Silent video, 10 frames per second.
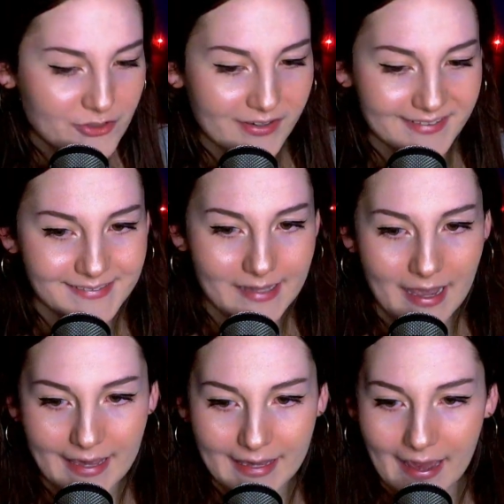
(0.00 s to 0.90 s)
just
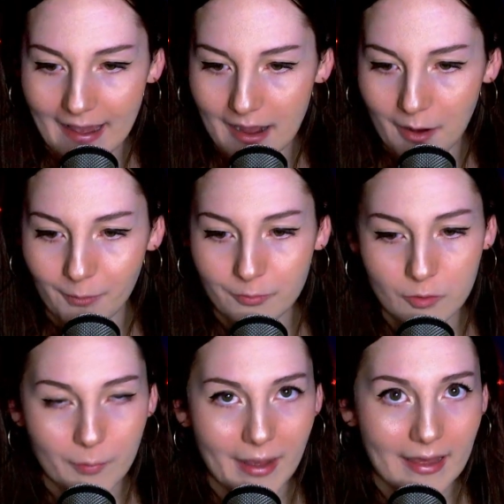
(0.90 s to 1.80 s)
like how
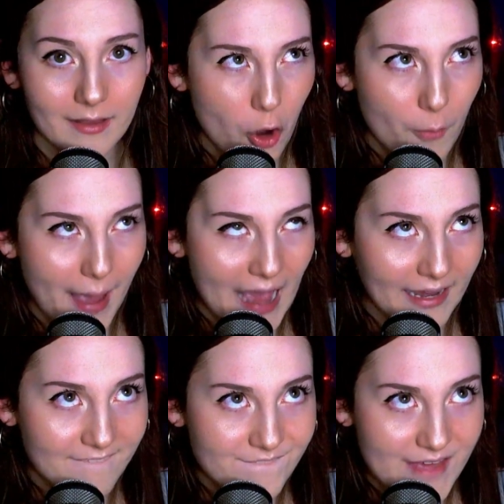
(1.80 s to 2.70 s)
throwback
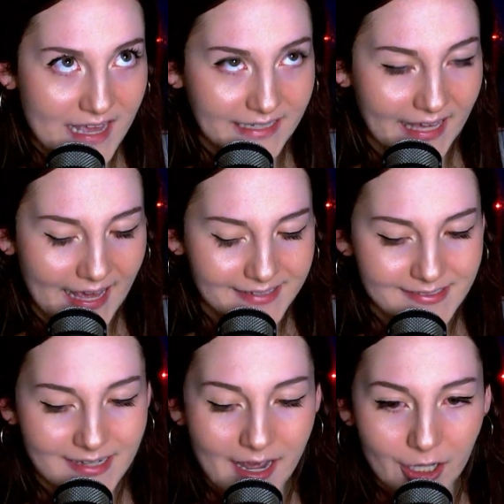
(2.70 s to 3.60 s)
throwback fit kit